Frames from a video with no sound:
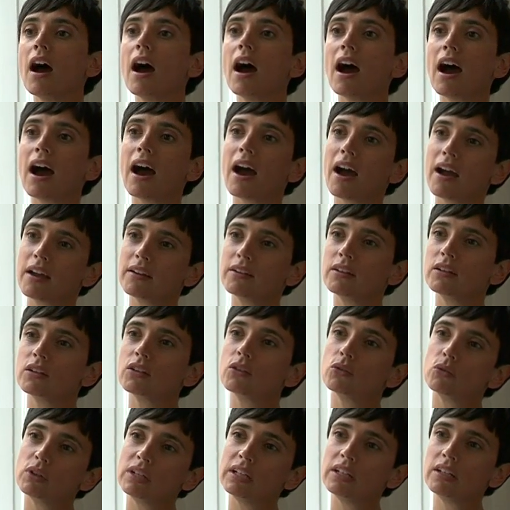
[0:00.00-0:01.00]
a high
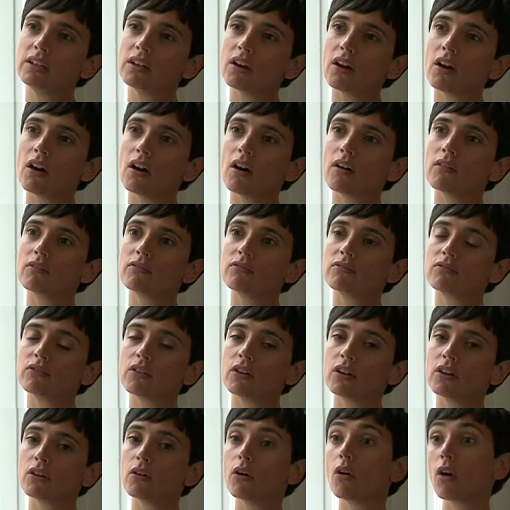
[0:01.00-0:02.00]
degree of
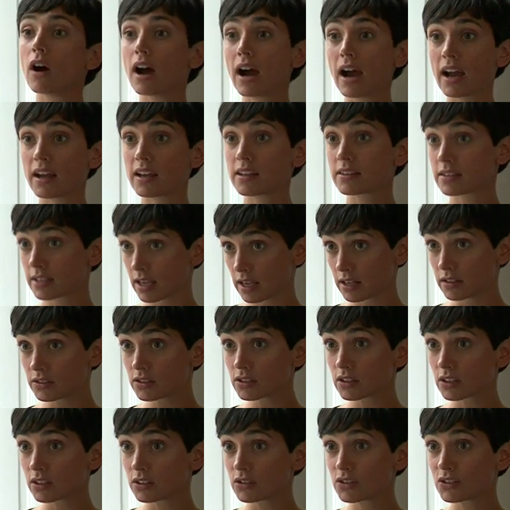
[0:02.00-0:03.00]
uh, or high
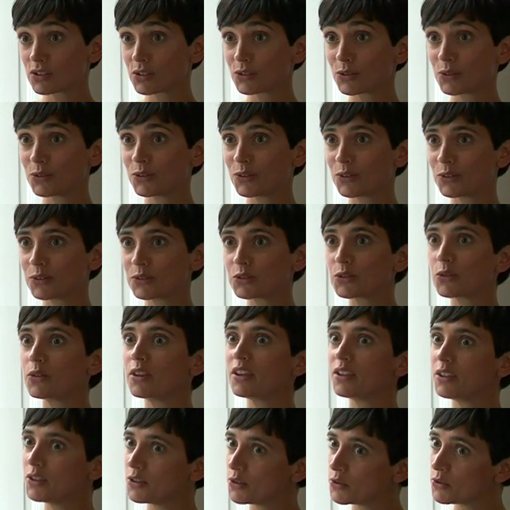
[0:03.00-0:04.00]
attention to, to
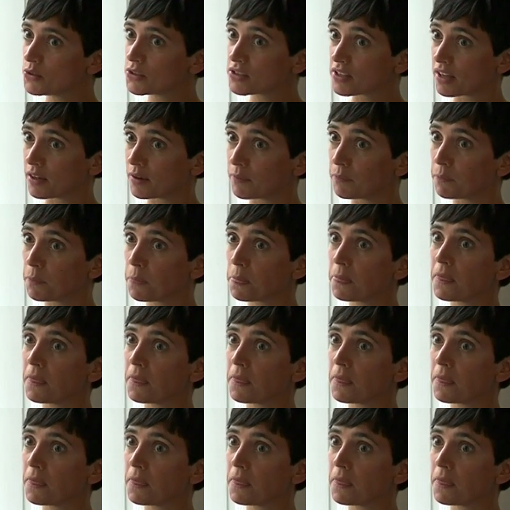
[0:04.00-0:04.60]
the user.